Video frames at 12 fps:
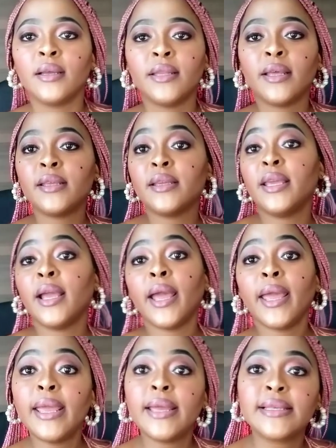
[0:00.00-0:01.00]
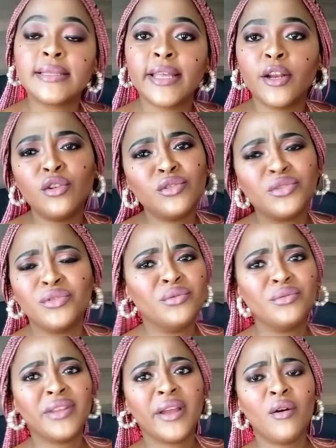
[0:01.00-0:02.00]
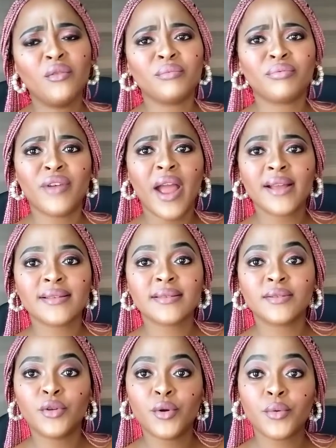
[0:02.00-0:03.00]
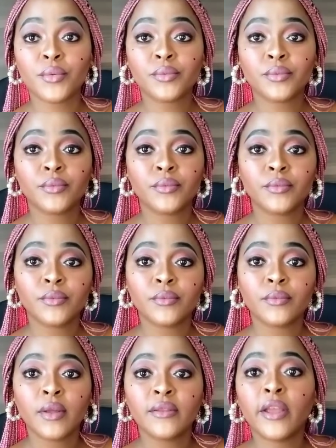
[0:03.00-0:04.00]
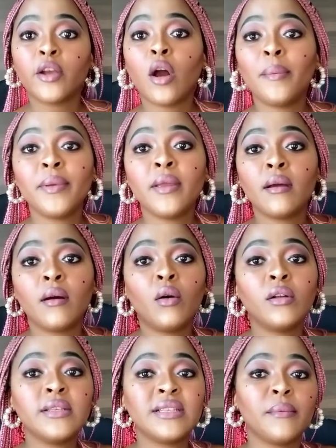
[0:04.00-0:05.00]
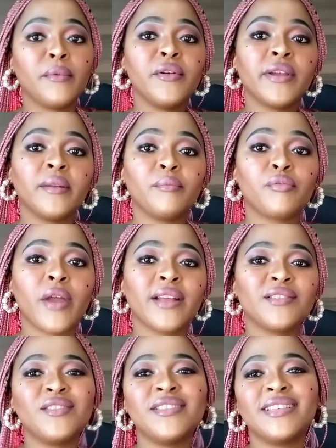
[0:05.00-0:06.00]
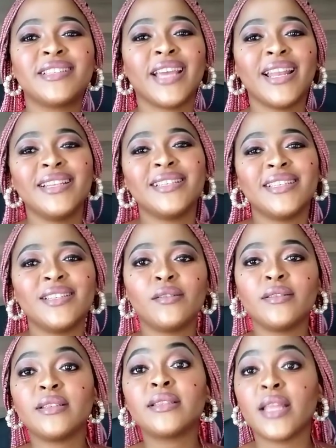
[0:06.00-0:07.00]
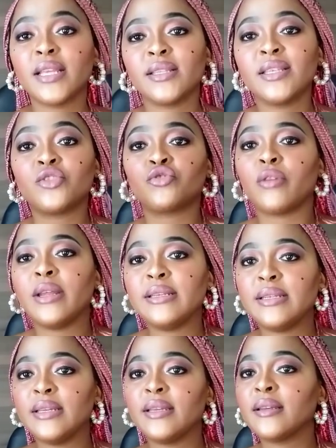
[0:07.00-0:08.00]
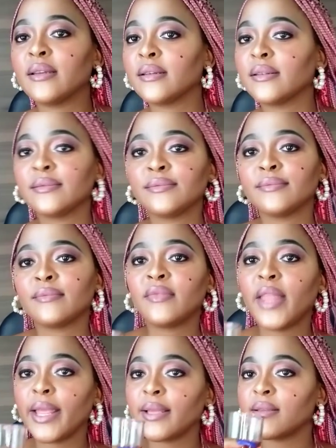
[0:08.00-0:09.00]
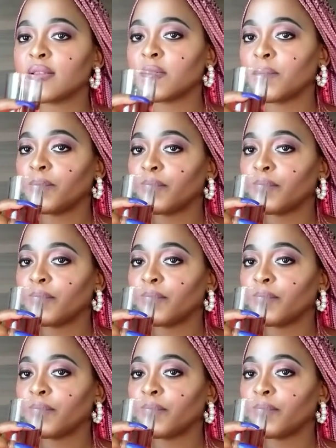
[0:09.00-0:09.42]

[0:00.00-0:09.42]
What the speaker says: Now the kicker is, they don't do their own pranks, no. They copy all these American pranks, you know, these challenges, all these things, these trending things.